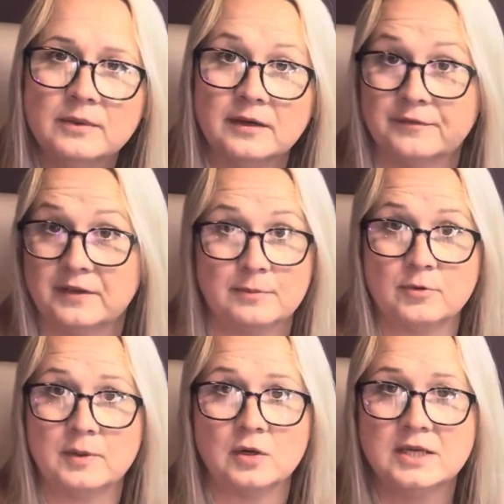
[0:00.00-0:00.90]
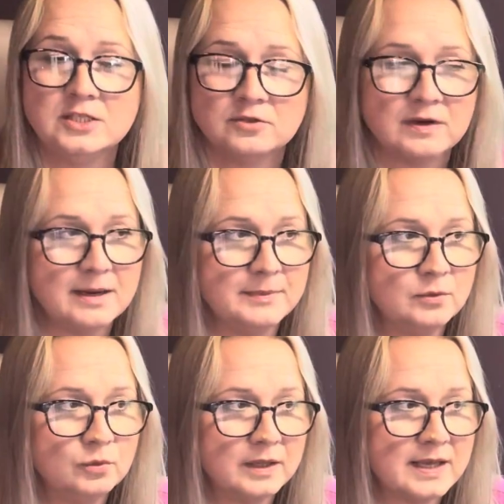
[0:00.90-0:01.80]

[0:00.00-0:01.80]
And I think they're probably on Instagram and all of